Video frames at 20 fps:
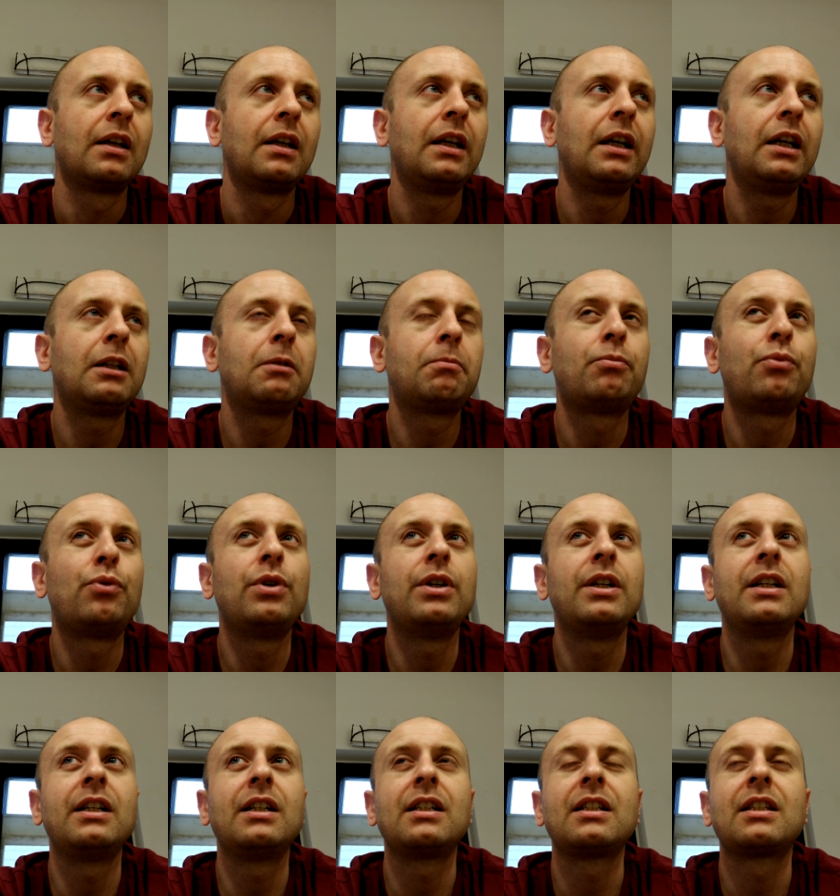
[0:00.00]
it
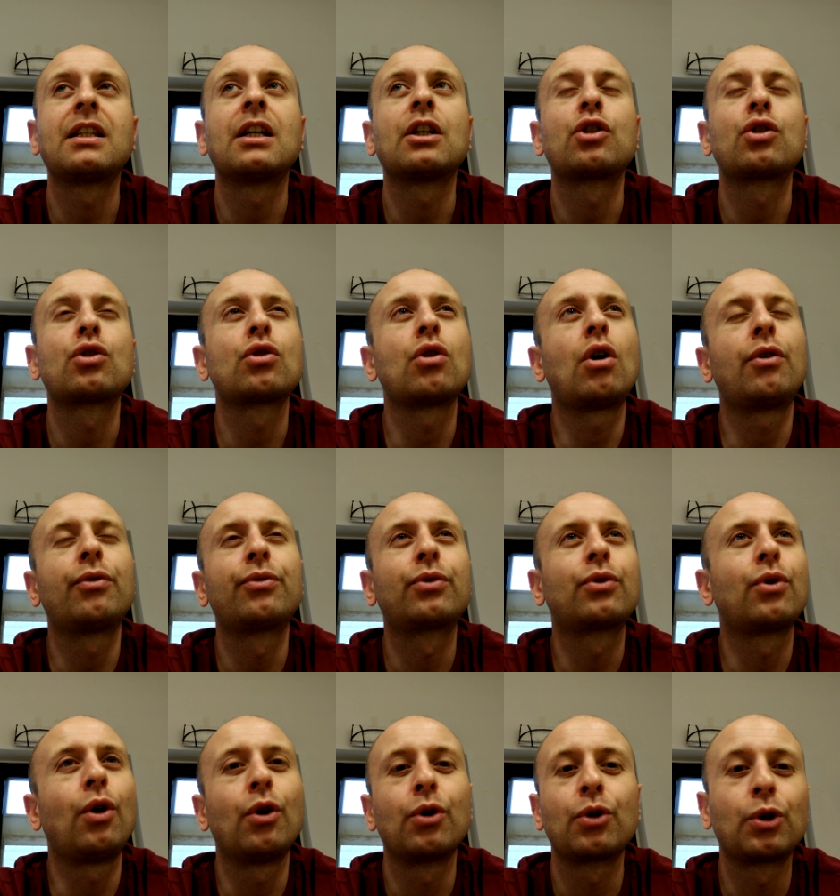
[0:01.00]
brings a soft
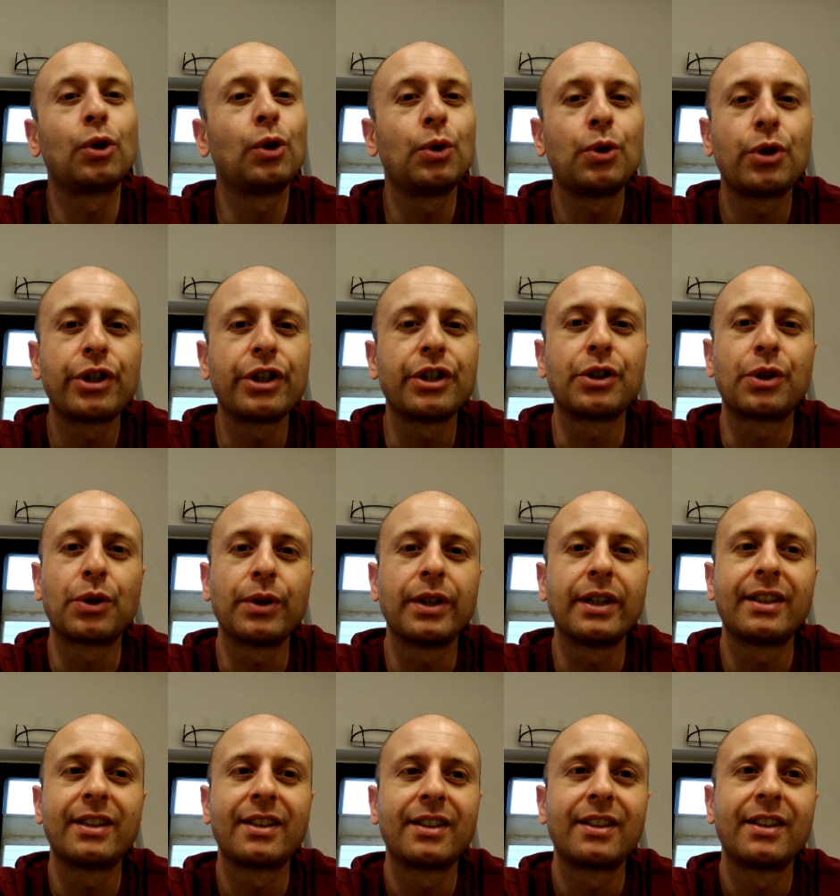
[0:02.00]
conclusion to
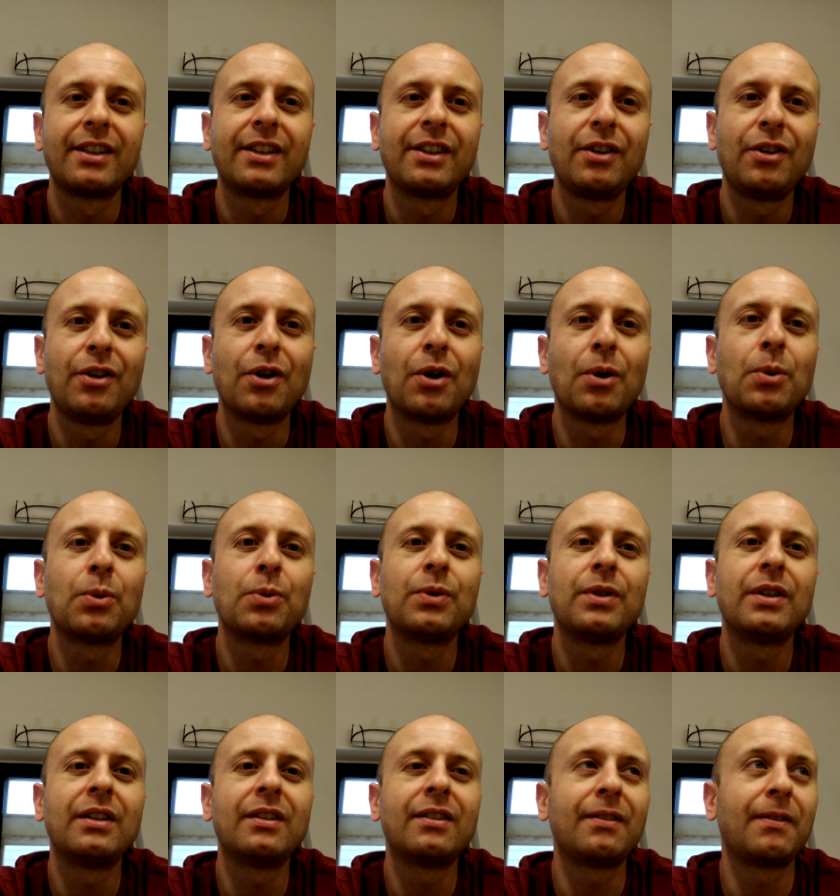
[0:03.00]
it. You know,
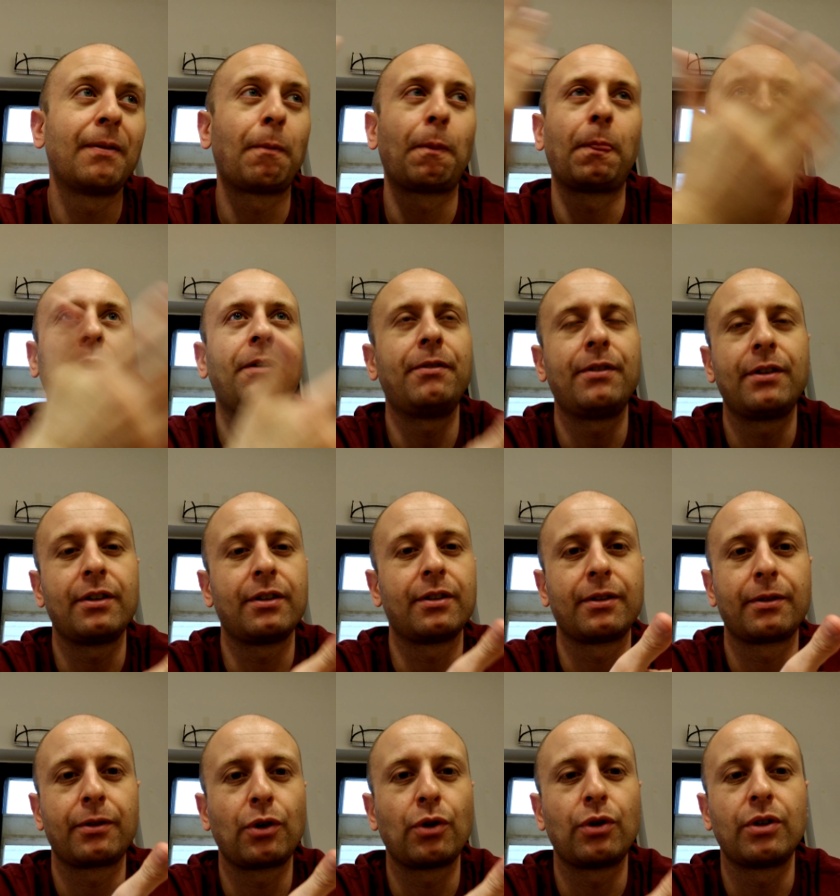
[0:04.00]
it, even
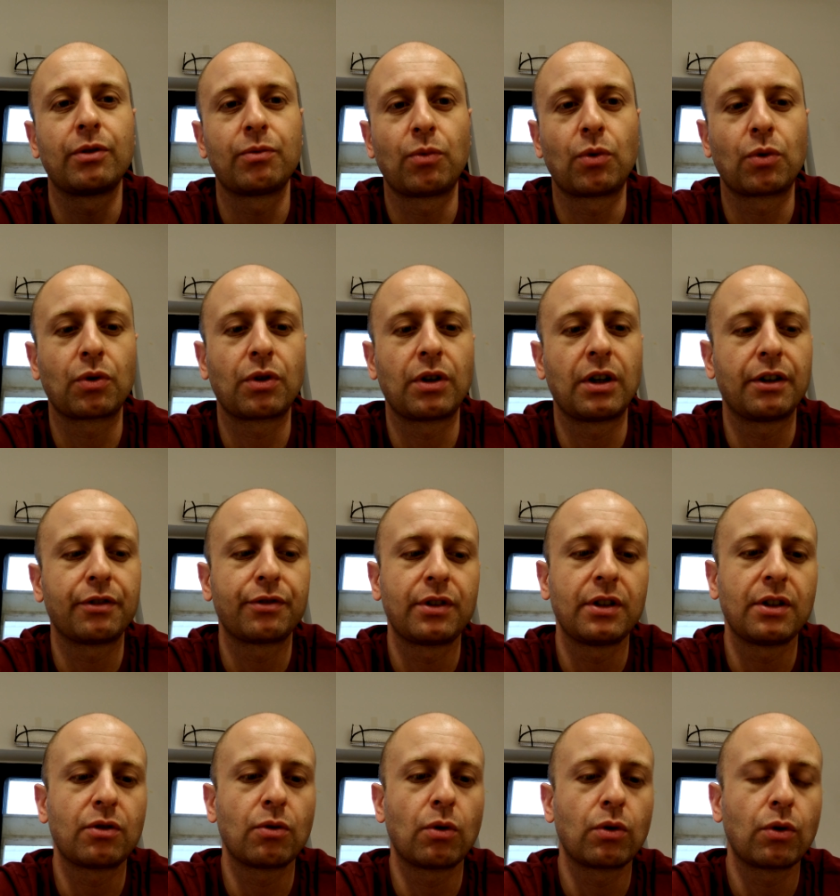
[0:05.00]
the current Warcraft
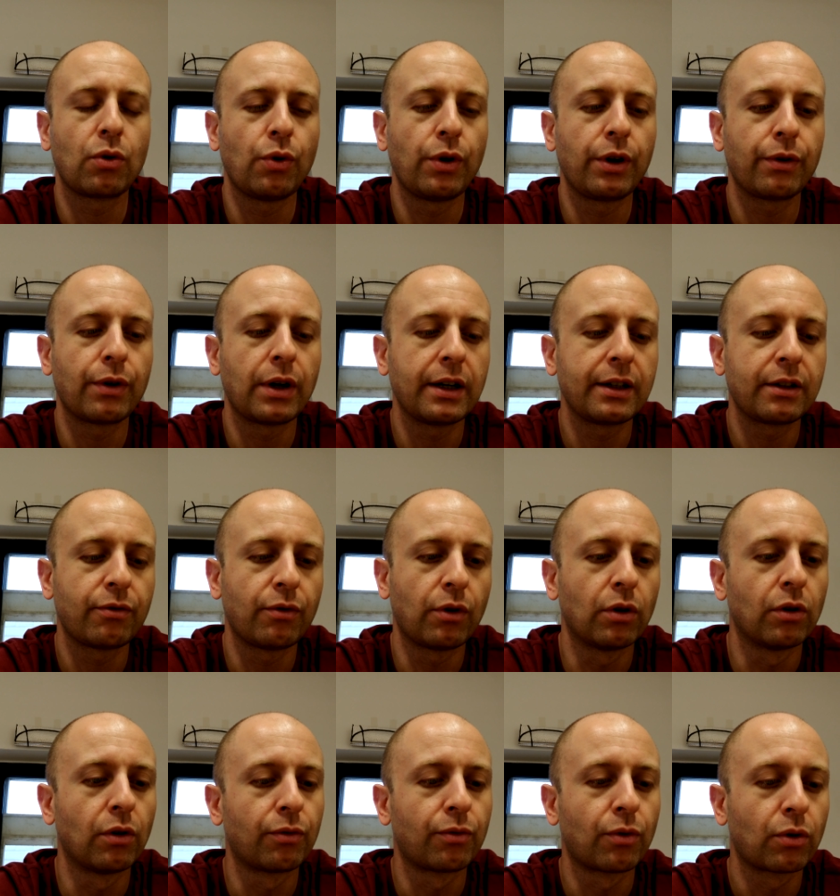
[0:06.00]
is ongoing, right?
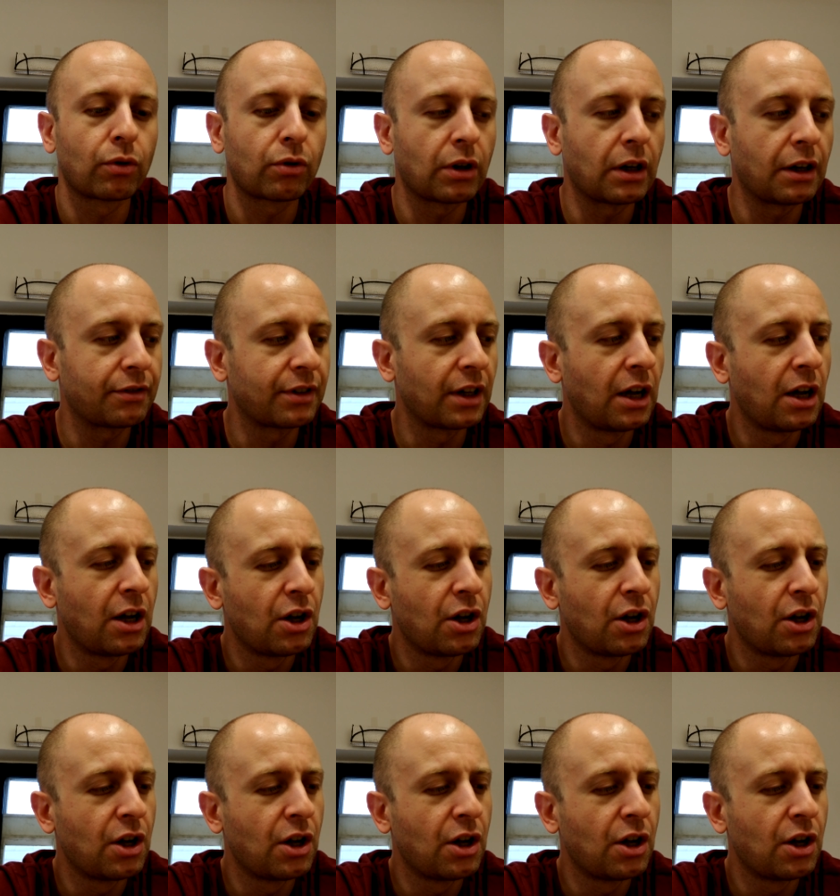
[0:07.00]
World of Warcraft.